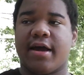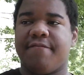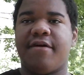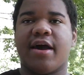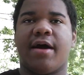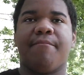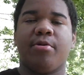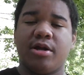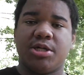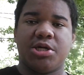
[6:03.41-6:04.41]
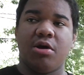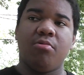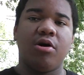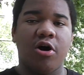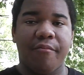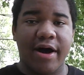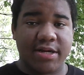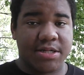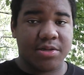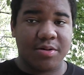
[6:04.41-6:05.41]
And in fact, I'm pretty sure we'll go back
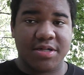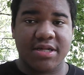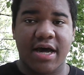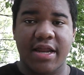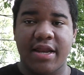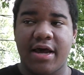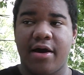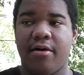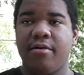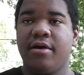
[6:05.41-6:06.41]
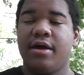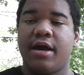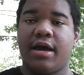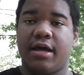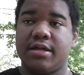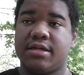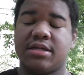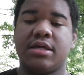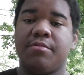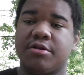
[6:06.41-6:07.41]
to Soul Society now and
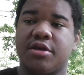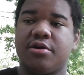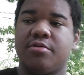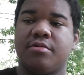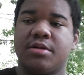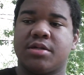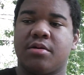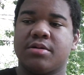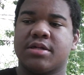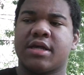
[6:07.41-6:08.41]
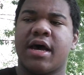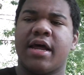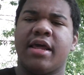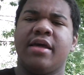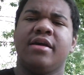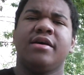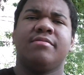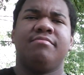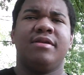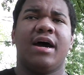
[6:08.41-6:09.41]
see what they're doing in Soul Society.
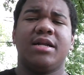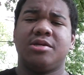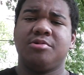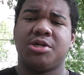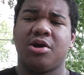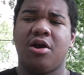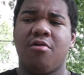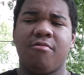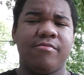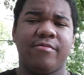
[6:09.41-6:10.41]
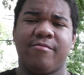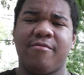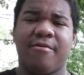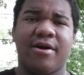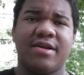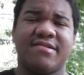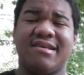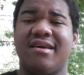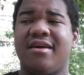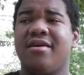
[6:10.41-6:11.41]
Not too sure when we're going to
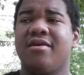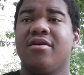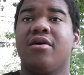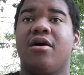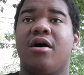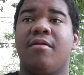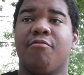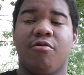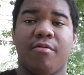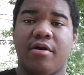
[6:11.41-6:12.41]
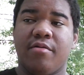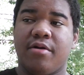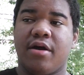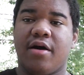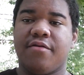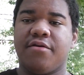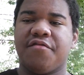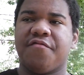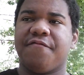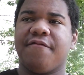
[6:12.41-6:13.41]
see Uryu and the
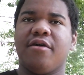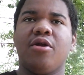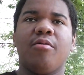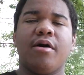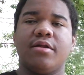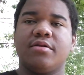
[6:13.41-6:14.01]
others. You know what?